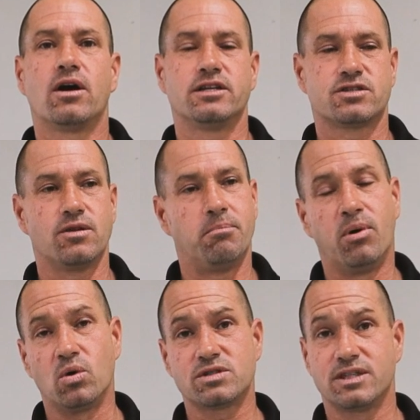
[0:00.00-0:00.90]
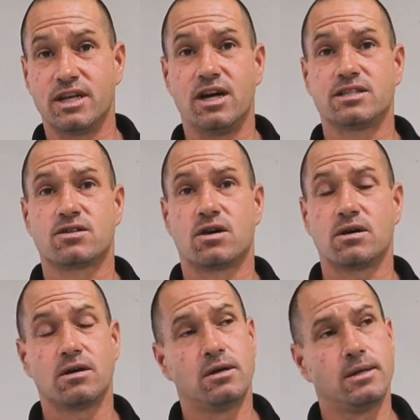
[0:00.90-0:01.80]
on it so the bolts and the nuts
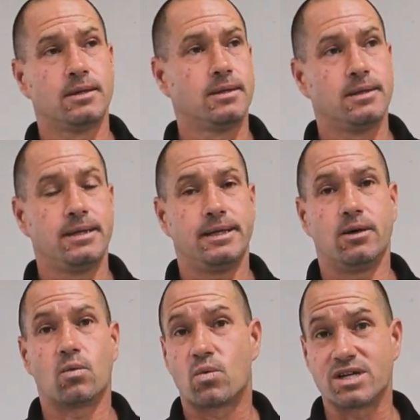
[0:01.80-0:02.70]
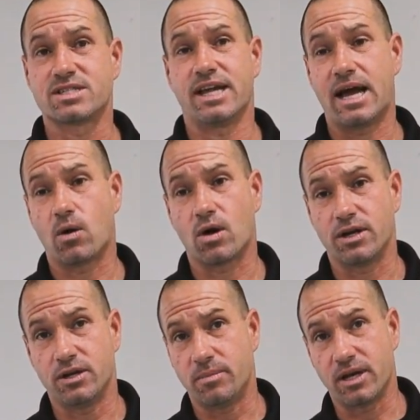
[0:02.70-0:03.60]
aren't you know, rusting out
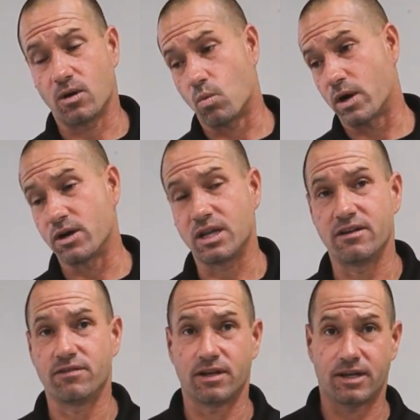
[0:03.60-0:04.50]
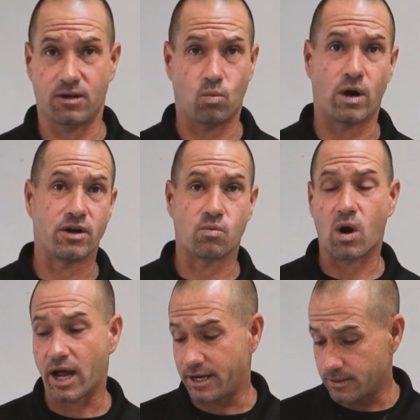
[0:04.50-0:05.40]
on you depending on where you're living and where you
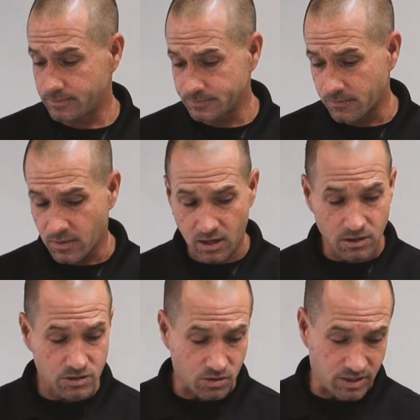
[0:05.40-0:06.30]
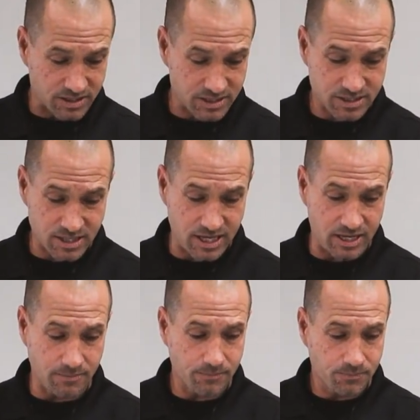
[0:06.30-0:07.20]
ride. So this is
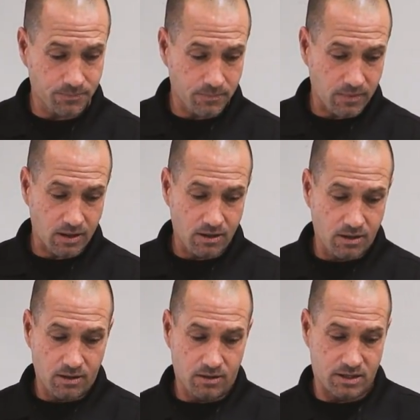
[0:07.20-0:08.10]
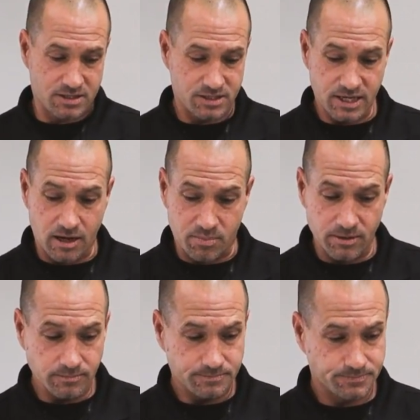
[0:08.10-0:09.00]
the, this is the upper,